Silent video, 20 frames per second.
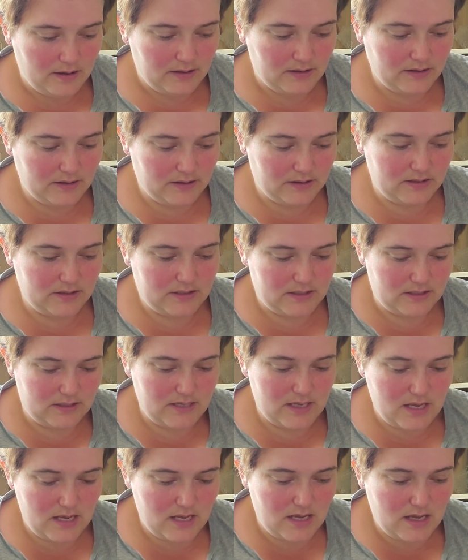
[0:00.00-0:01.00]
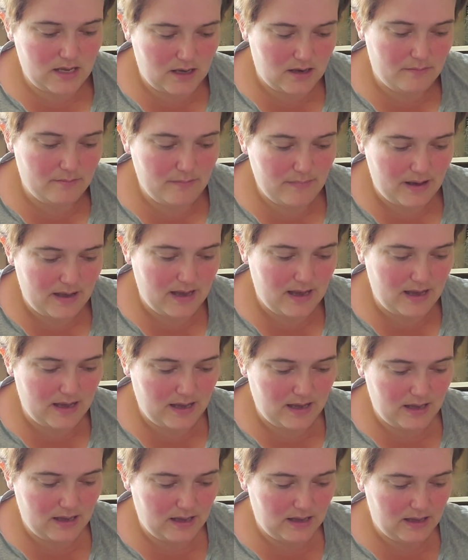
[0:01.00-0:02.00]
Let's see, come
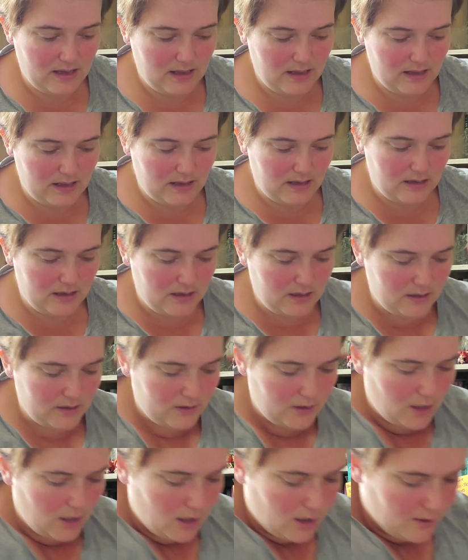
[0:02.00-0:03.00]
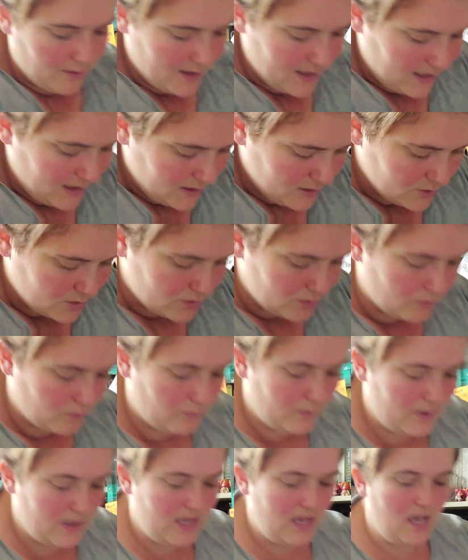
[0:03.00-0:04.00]
on. All right, so
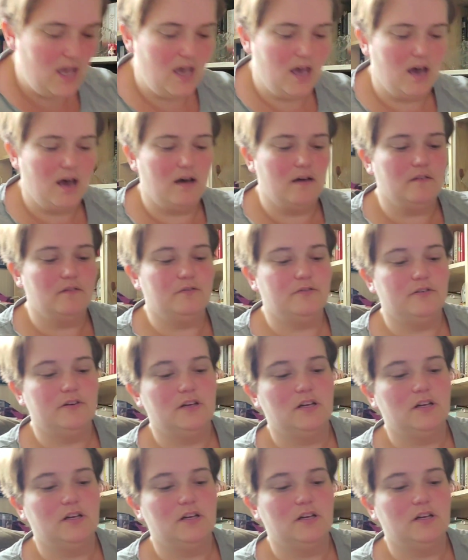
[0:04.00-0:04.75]
we have,